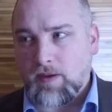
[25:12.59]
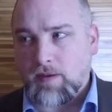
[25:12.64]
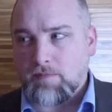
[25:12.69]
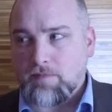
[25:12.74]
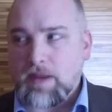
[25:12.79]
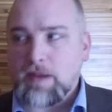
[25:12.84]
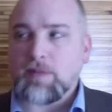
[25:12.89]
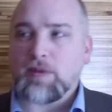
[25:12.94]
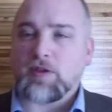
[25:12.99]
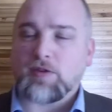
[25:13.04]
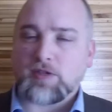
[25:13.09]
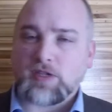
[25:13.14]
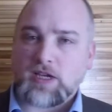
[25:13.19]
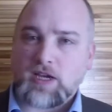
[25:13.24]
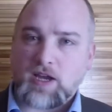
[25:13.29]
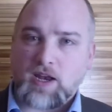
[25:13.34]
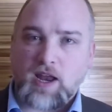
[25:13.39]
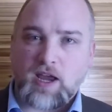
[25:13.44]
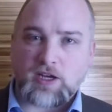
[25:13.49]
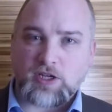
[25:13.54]
Maybe there's a
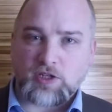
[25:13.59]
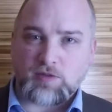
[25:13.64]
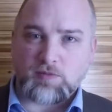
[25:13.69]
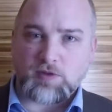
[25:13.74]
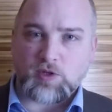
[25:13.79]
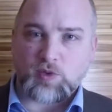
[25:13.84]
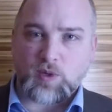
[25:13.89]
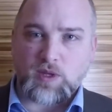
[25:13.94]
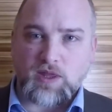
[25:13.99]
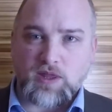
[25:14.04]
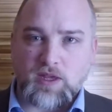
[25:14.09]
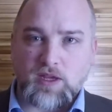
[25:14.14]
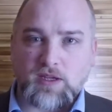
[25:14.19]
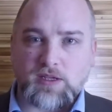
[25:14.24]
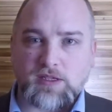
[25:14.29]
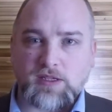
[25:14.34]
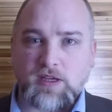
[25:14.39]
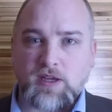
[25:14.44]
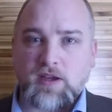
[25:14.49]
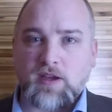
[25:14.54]
connection between
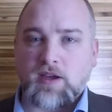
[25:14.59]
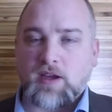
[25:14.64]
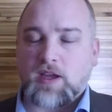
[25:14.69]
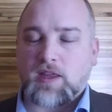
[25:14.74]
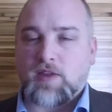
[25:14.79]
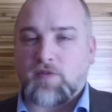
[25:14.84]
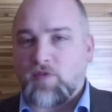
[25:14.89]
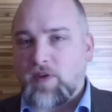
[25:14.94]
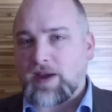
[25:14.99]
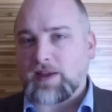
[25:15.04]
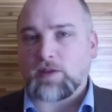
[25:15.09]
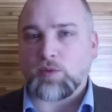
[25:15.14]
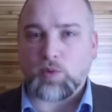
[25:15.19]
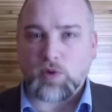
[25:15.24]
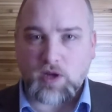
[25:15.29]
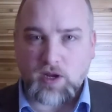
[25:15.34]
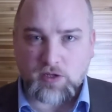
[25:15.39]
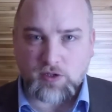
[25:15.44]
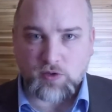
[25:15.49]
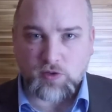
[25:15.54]
this and the fact that we're
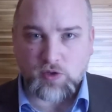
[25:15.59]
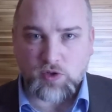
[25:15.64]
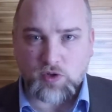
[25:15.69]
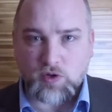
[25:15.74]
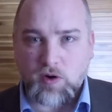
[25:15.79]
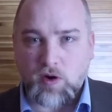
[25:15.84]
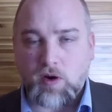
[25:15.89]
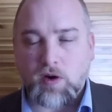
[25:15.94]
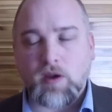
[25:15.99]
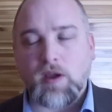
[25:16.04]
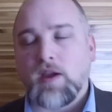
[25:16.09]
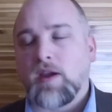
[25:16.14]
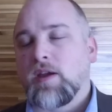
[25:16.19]
not so strong.